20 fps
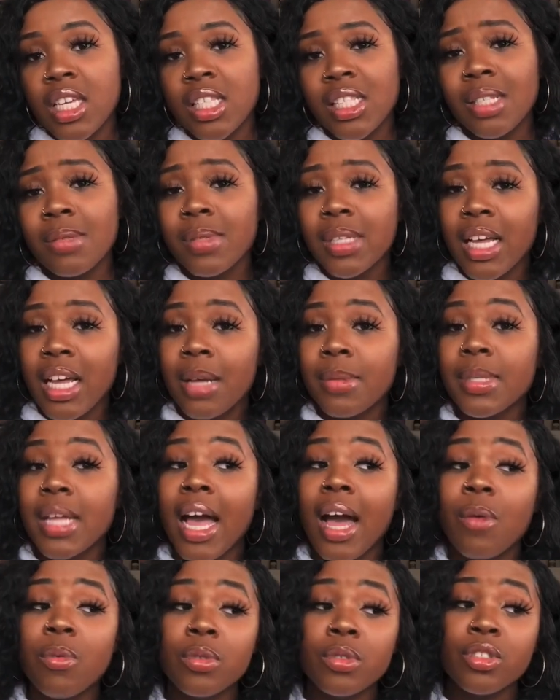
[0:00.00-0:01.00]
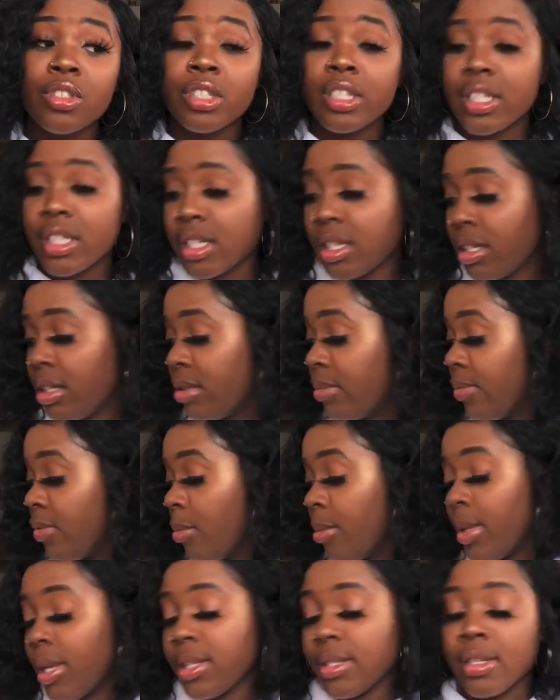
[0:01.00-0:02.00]
sometimes I will dress up for
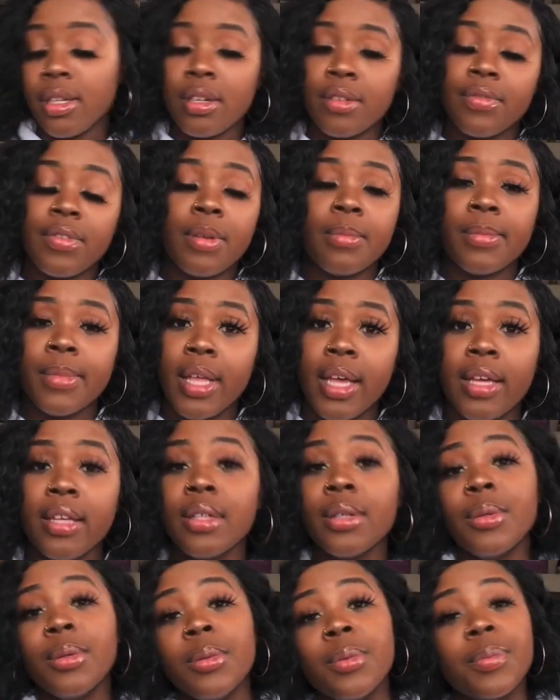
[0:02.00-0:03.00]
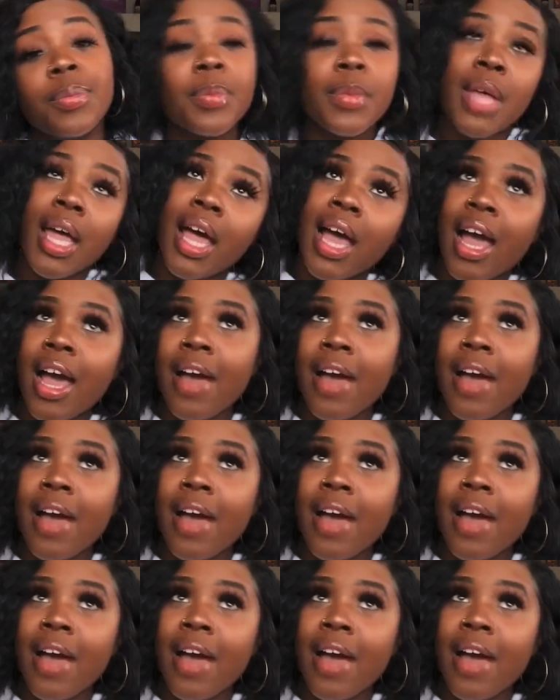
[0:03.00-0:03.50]
myself. I'm like, ooh, I'm